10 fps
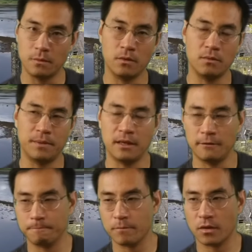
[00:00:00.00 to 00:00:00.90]
will
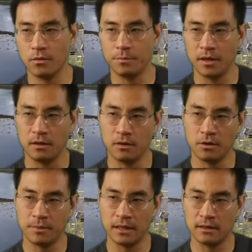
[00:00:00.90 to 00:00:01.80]

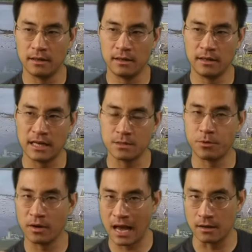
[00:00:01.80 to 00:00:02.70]
be less
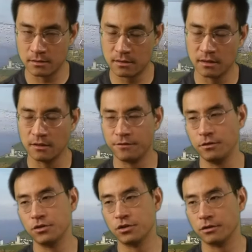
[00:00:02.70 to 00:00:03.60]
pronounced in the
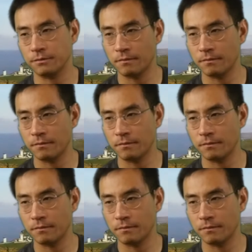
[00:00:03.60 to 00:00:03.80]
future.